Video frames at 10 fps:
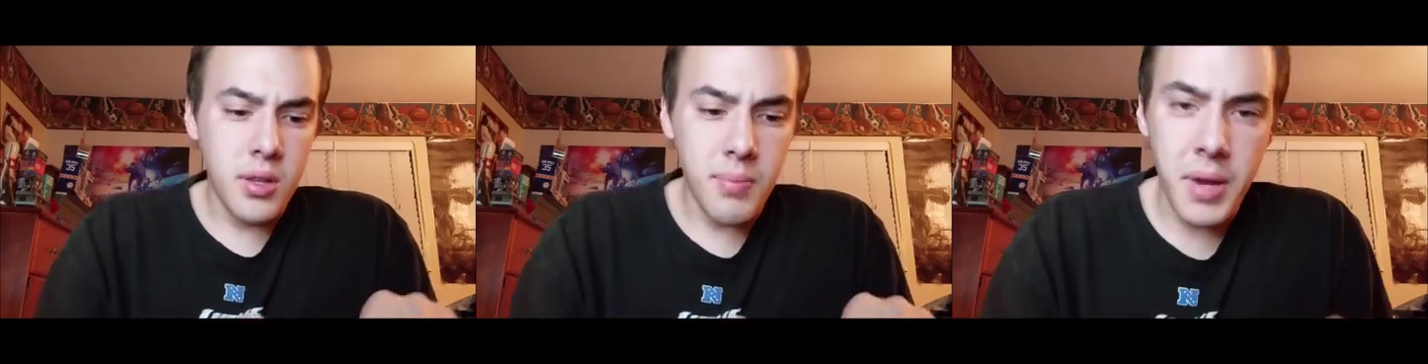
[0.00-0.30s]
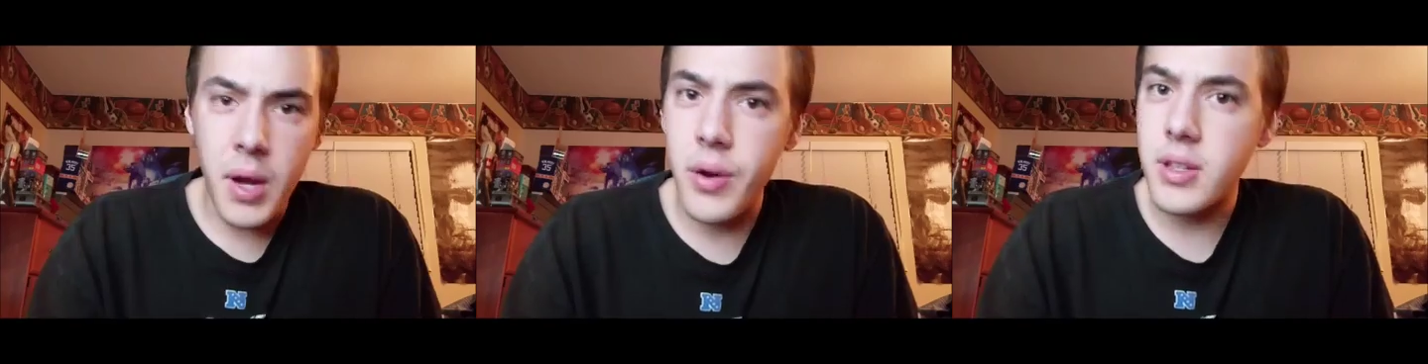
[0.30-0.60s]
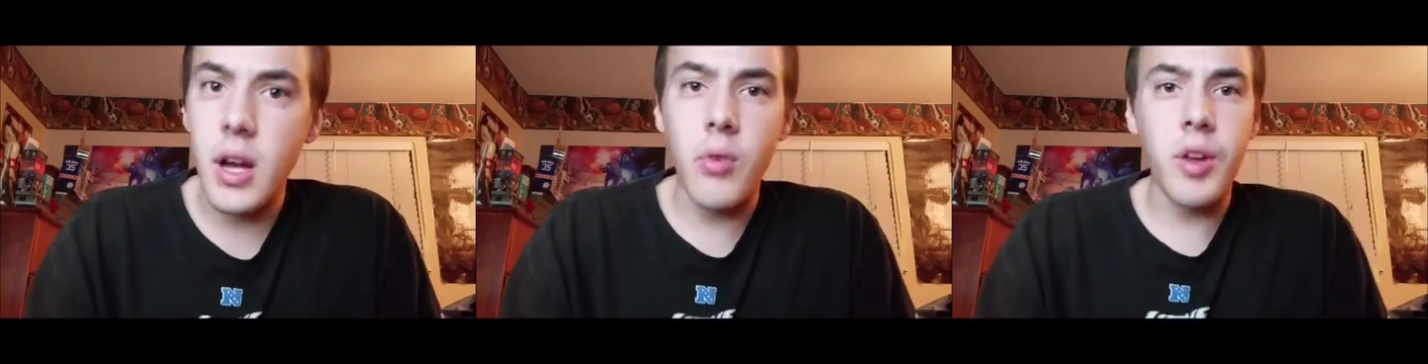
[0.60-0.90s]
the
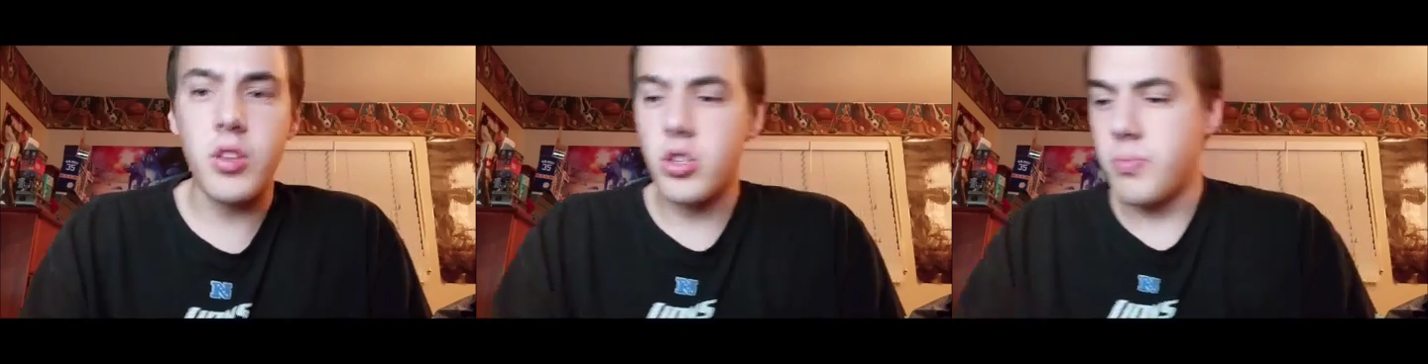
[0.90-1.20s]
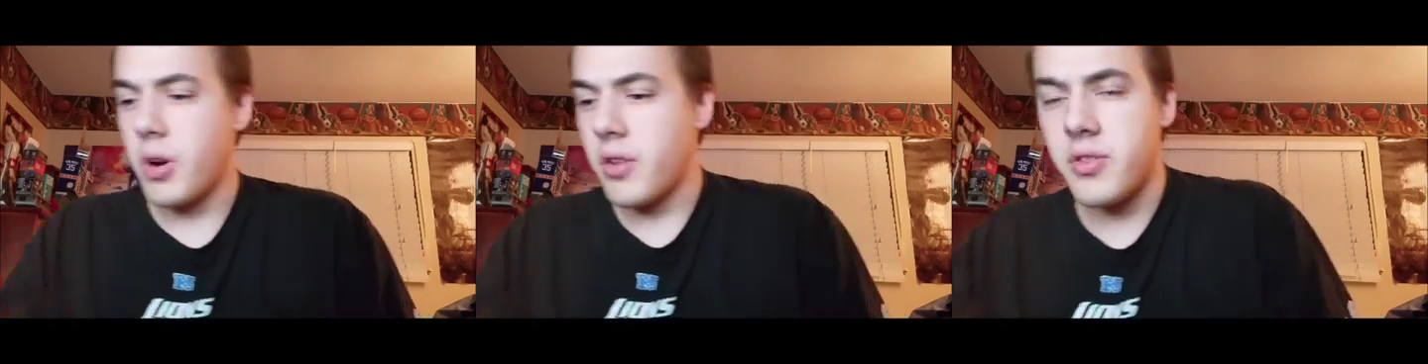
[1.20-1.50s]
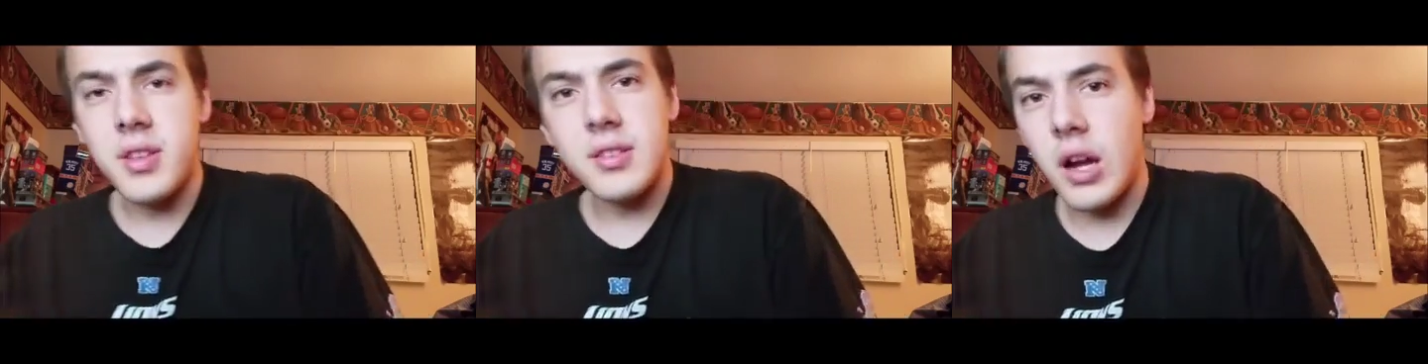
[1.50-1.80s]
parents' outrage, could
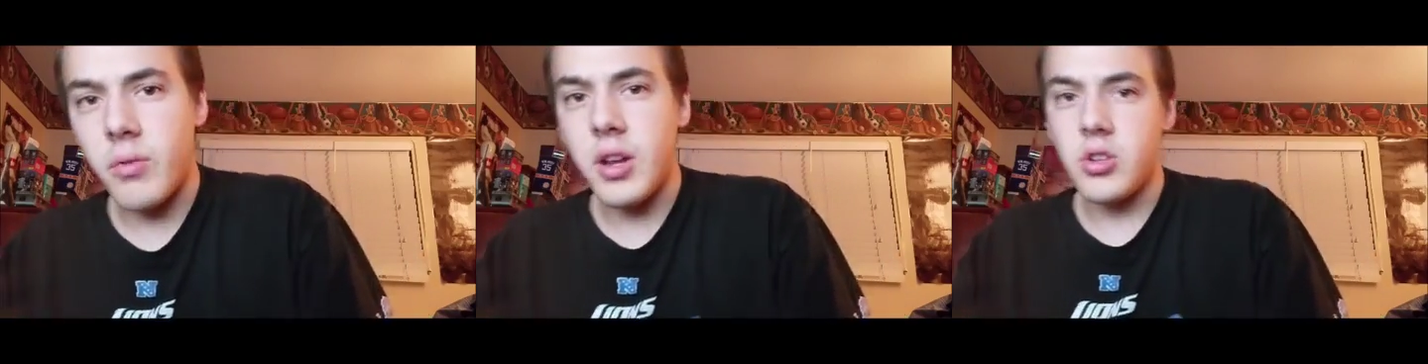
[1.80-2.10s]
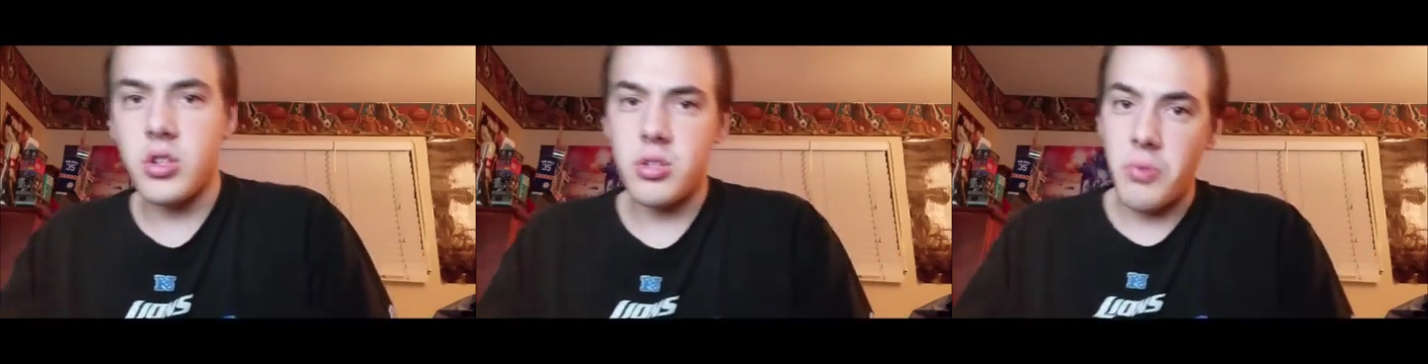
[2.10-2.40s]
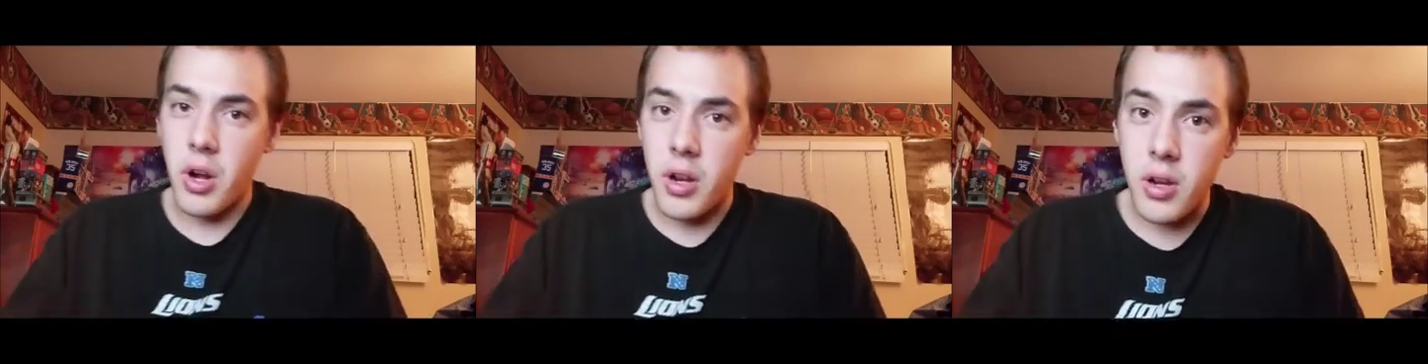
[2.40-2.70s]
spark this outrage, could
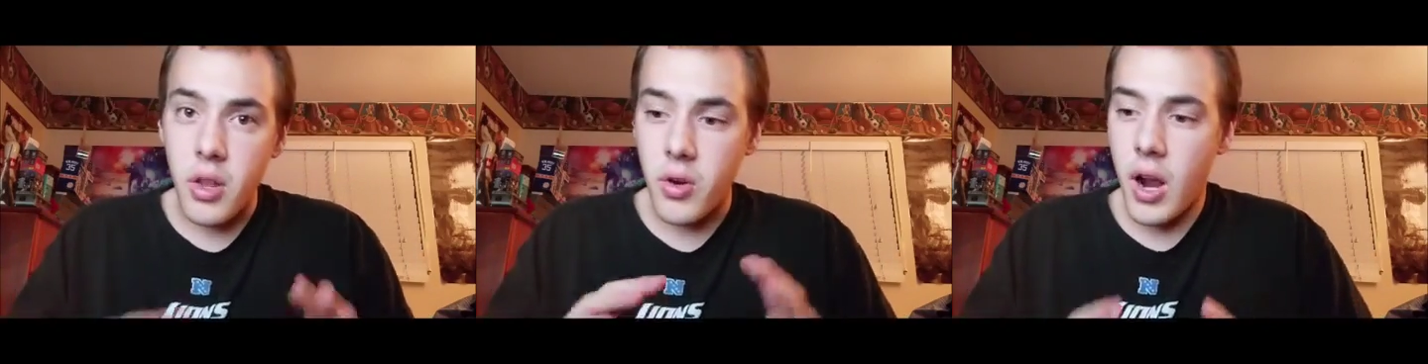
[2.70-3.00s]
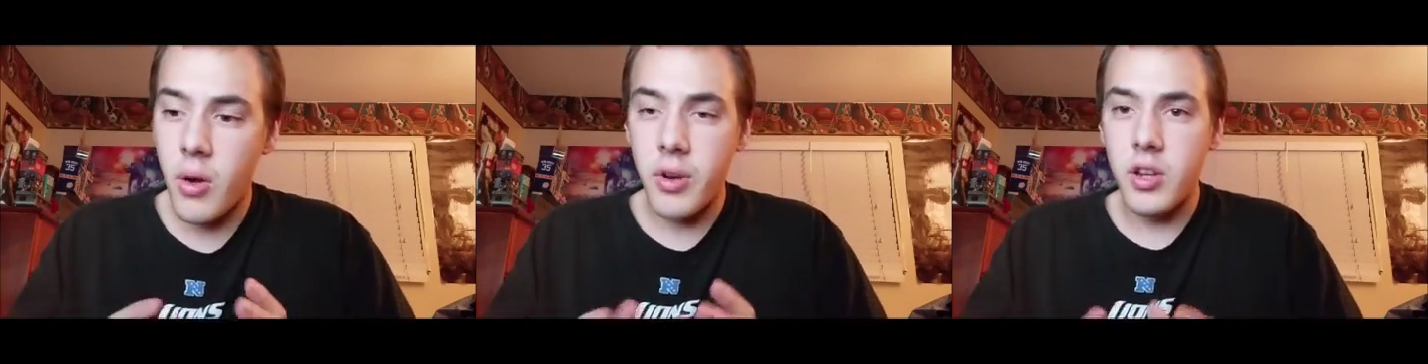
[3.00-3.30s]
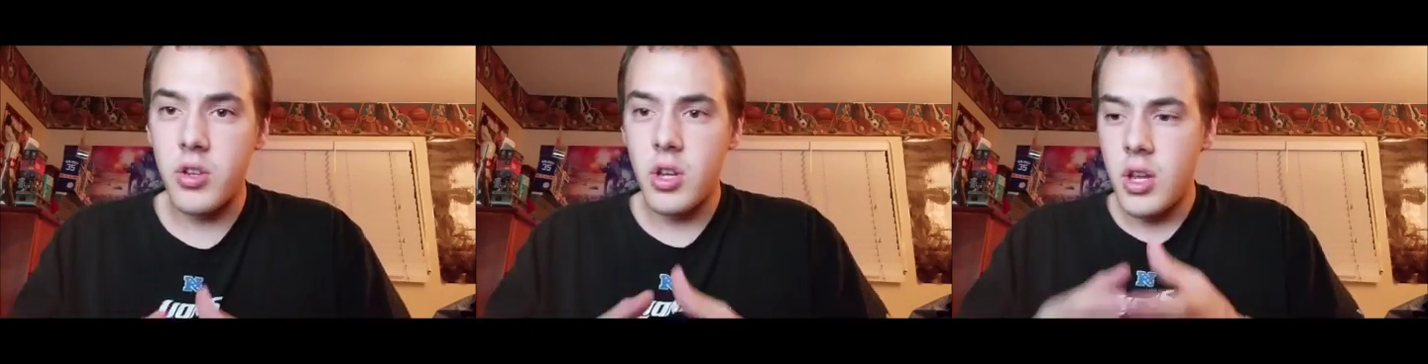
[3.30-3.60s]
spark another
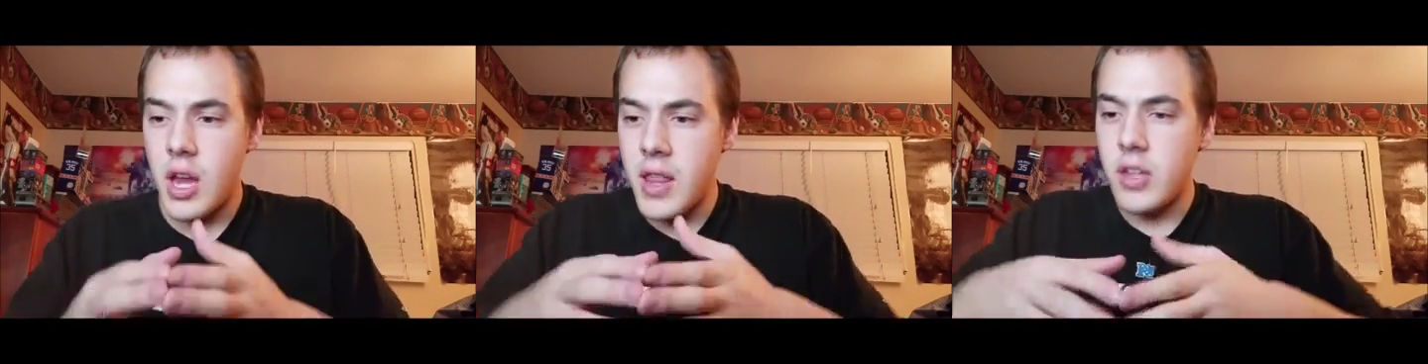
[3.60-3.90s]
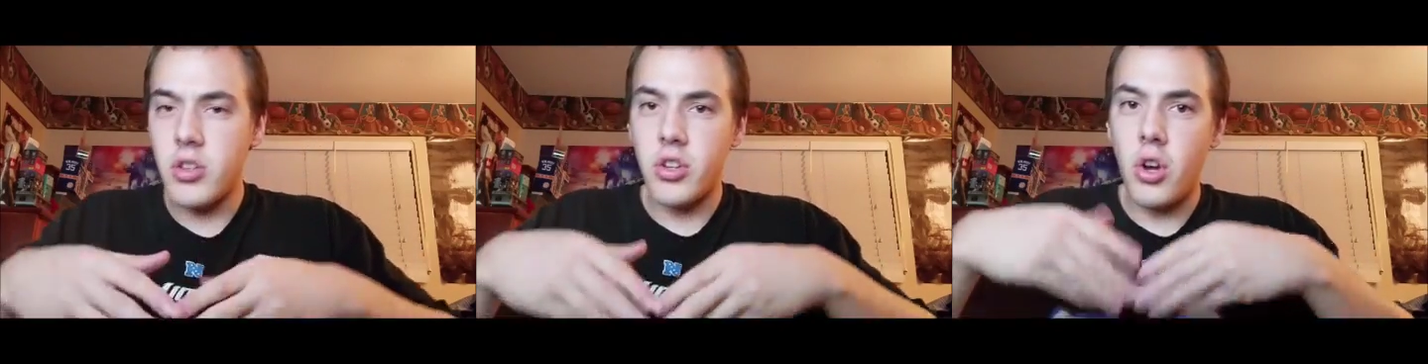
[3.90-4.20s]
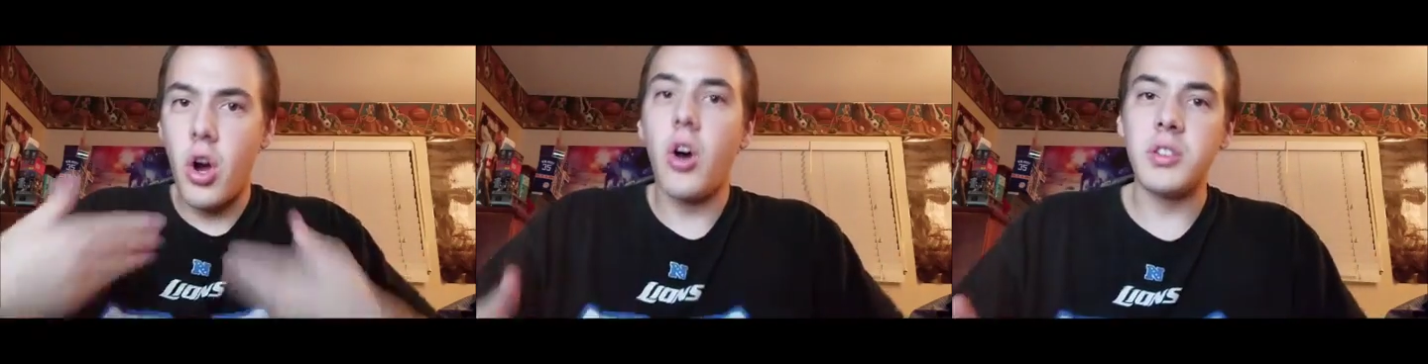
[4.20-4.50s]
outrage, and that's just
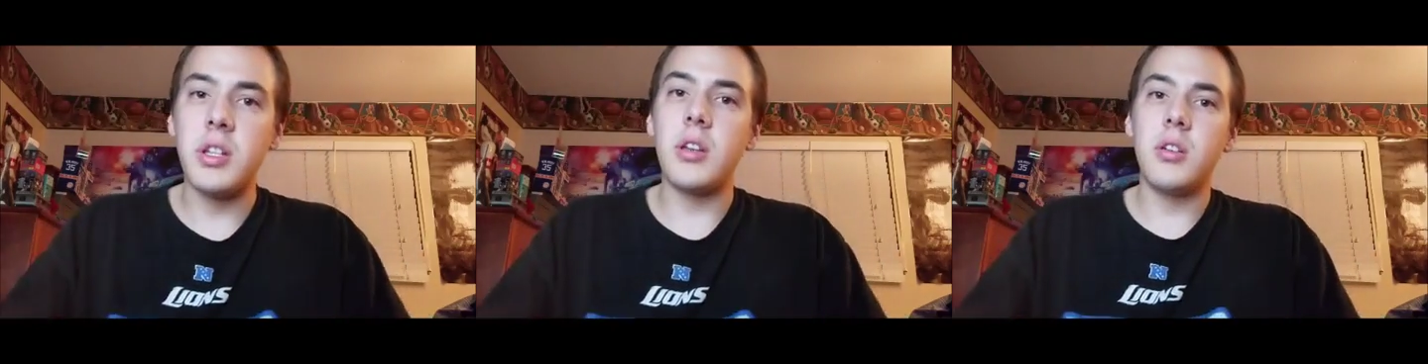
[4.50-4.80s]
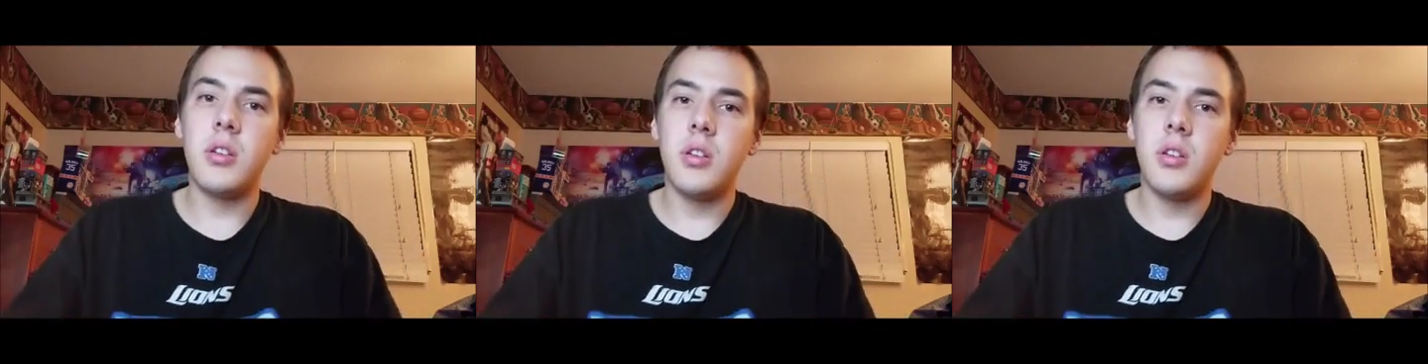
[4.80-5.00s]
causing